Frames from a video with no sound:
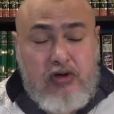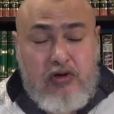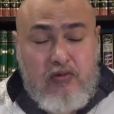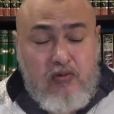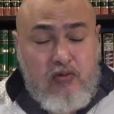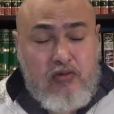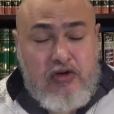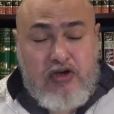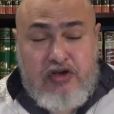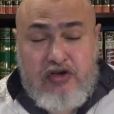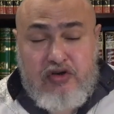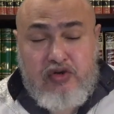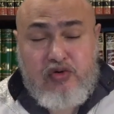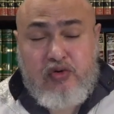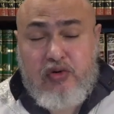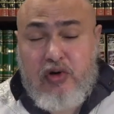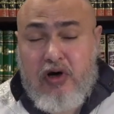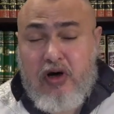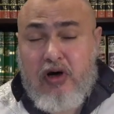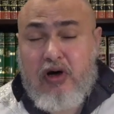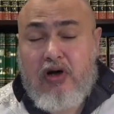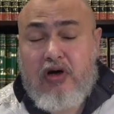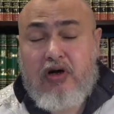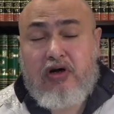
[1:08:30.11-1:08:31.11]
when you
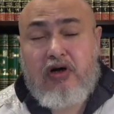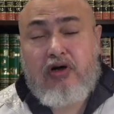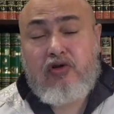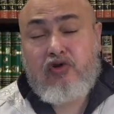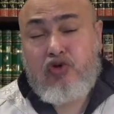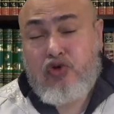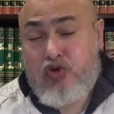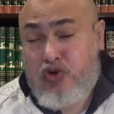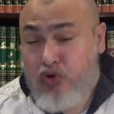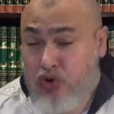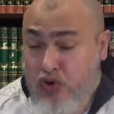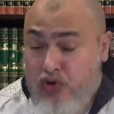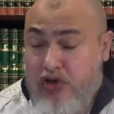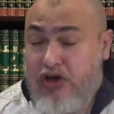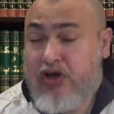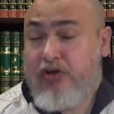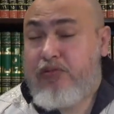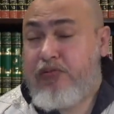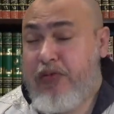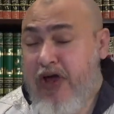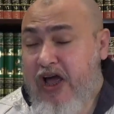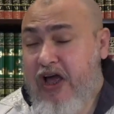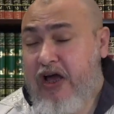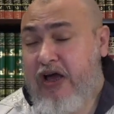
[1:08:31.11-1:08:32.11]
are
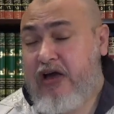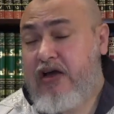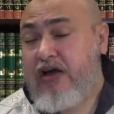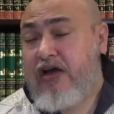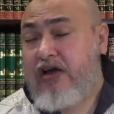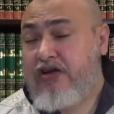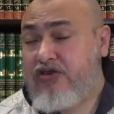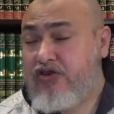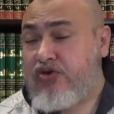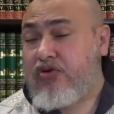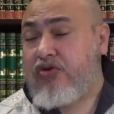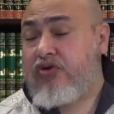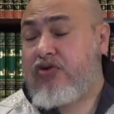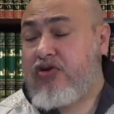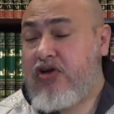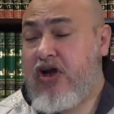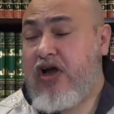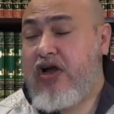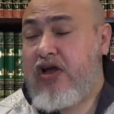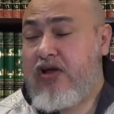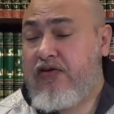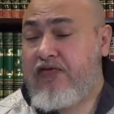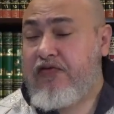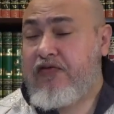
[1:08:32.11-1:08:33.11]
looking back at your
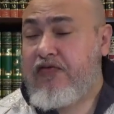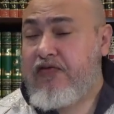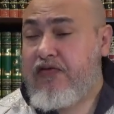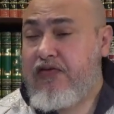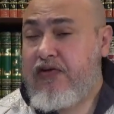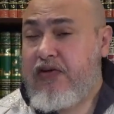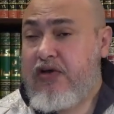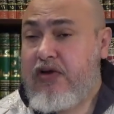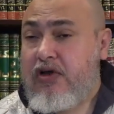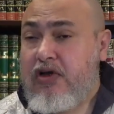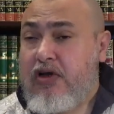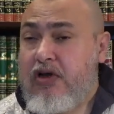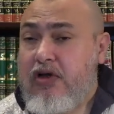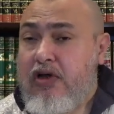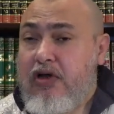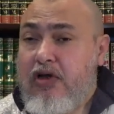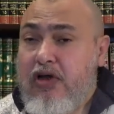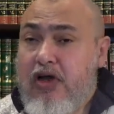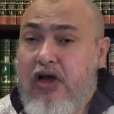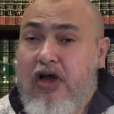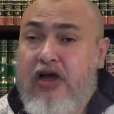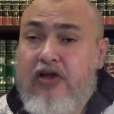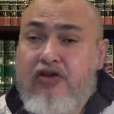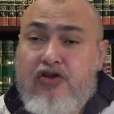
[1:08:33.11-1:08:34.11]
life
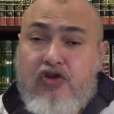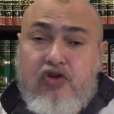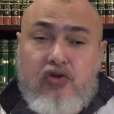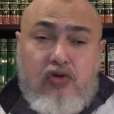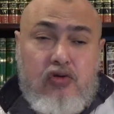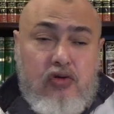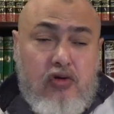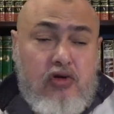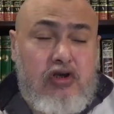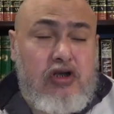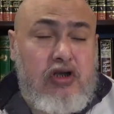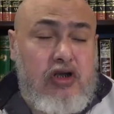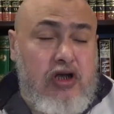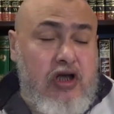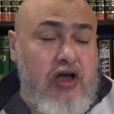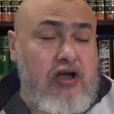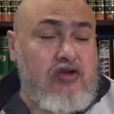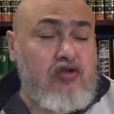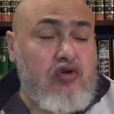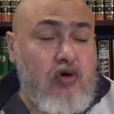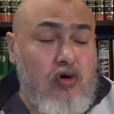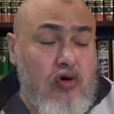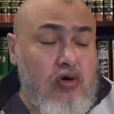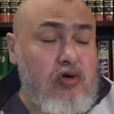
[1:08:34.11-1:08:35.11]
and you're looking
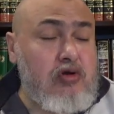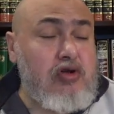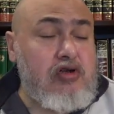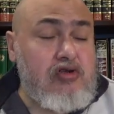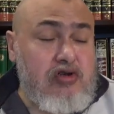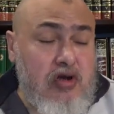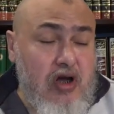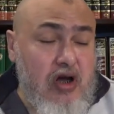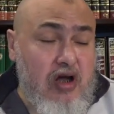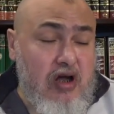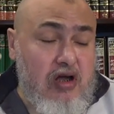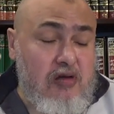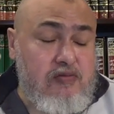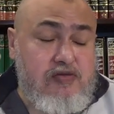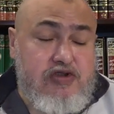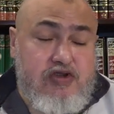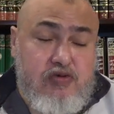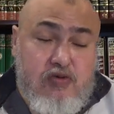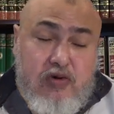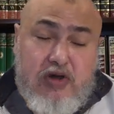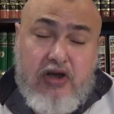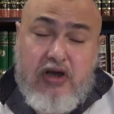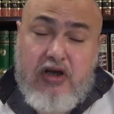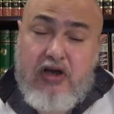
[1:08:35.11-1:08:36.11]
at all the times
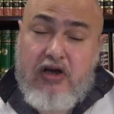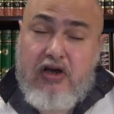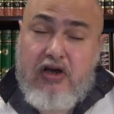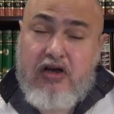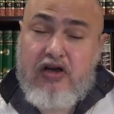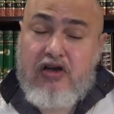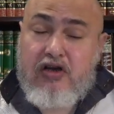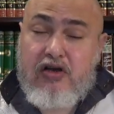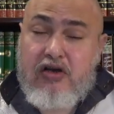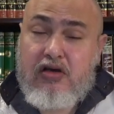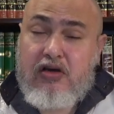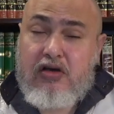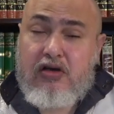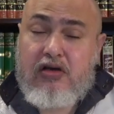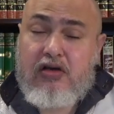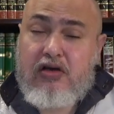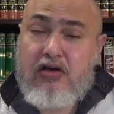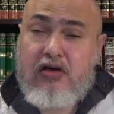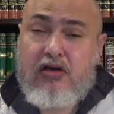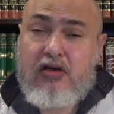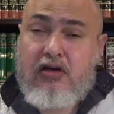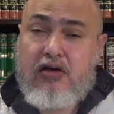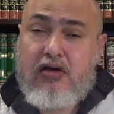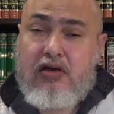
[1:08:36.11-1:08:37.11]
where
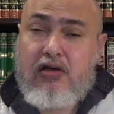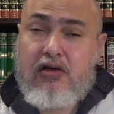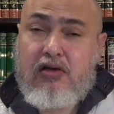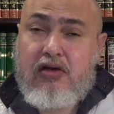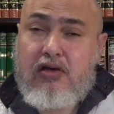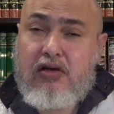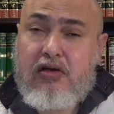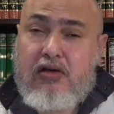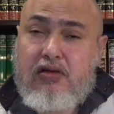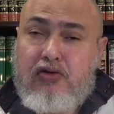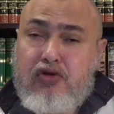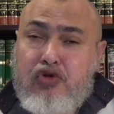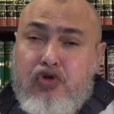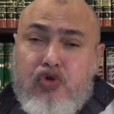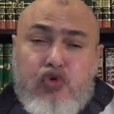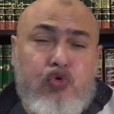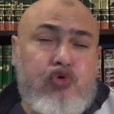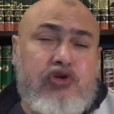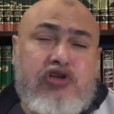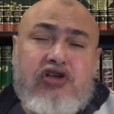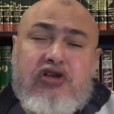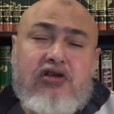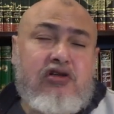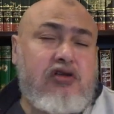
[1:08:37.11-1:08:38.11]
you
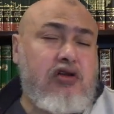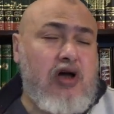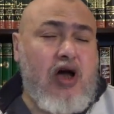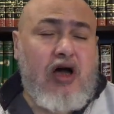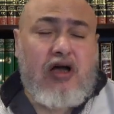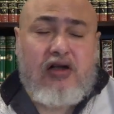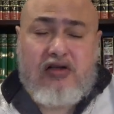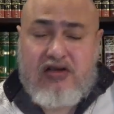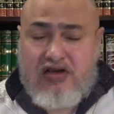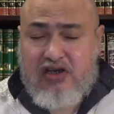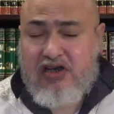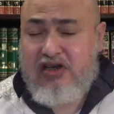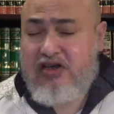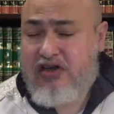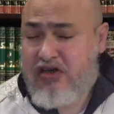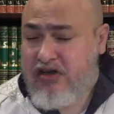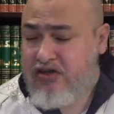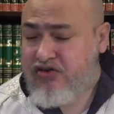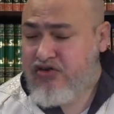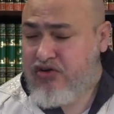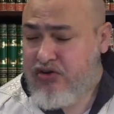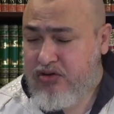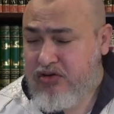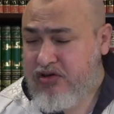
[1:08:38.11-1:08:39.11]
did not take
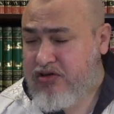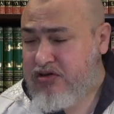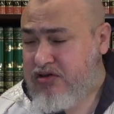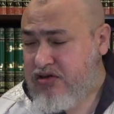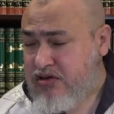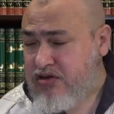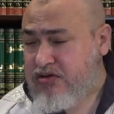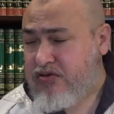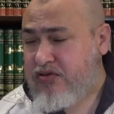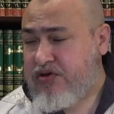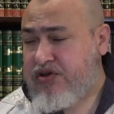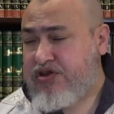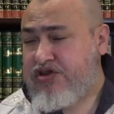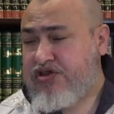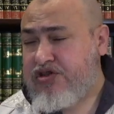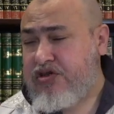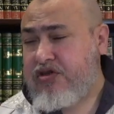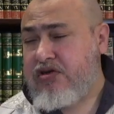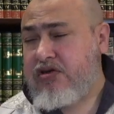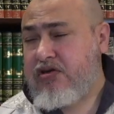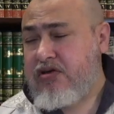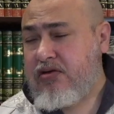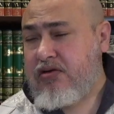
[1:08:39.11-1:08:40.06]
into consideration